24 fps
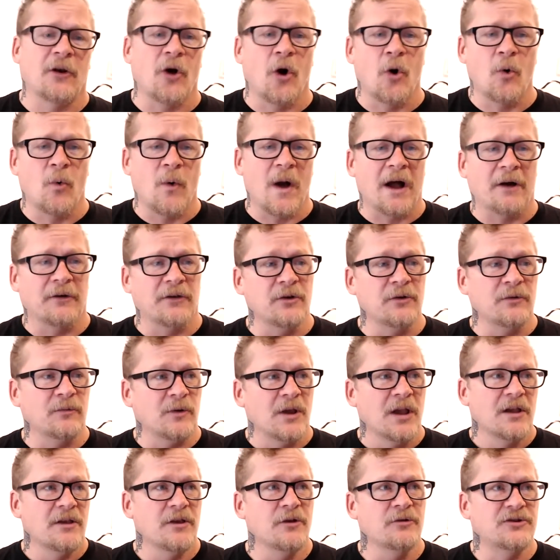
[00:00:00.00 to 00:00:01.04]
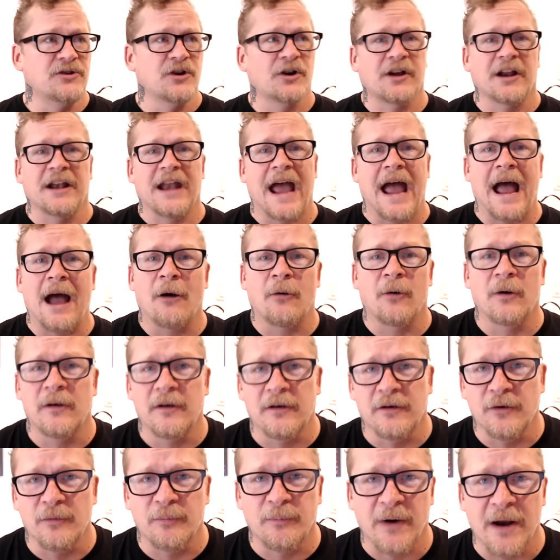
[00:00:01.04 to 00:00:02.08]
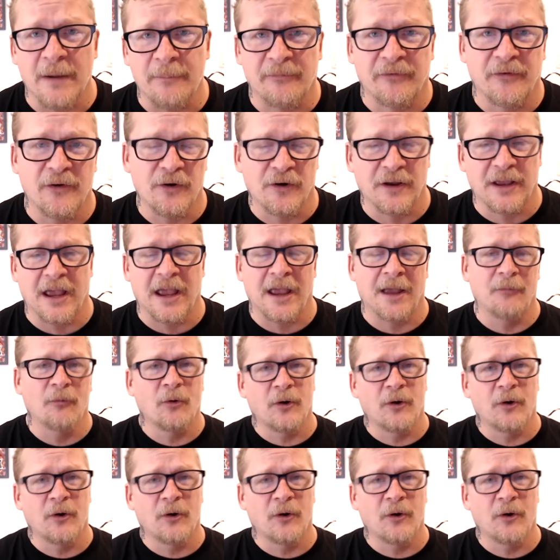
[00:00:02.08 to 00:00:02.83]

oh, wow, you you took an hour to do prep for your game.